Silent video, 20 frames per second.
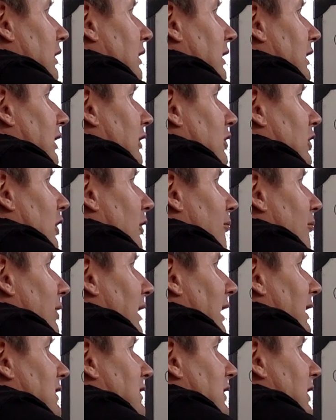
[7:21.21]
And I'll come
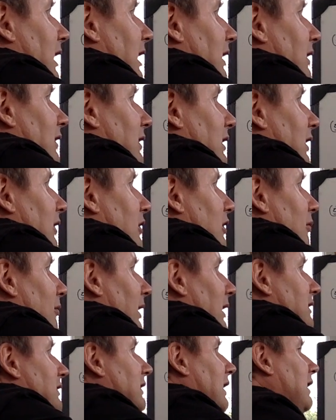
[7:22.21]
back to that
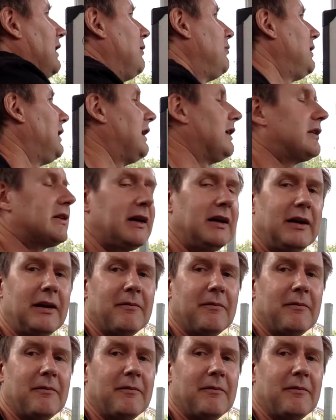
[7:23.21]
in a minute.